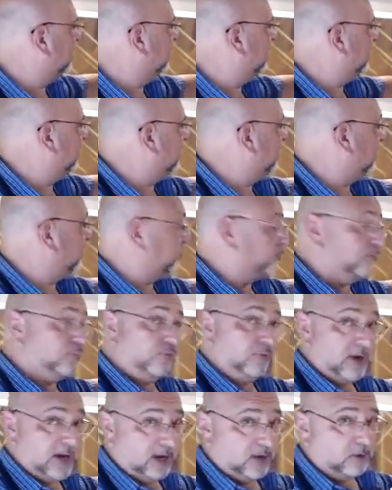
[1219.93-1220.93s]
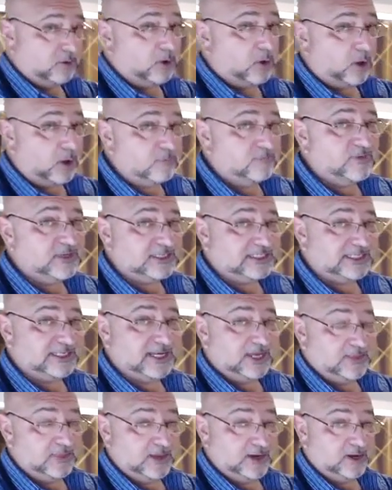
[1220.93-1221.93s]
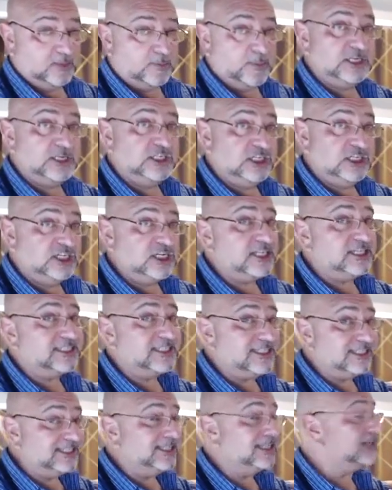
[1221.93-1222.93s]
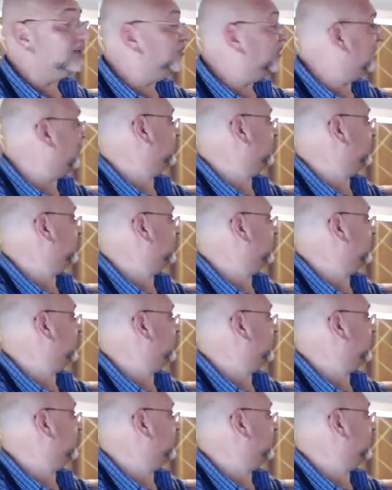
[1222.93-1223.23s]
There's brown obviously in there, but just a little bit.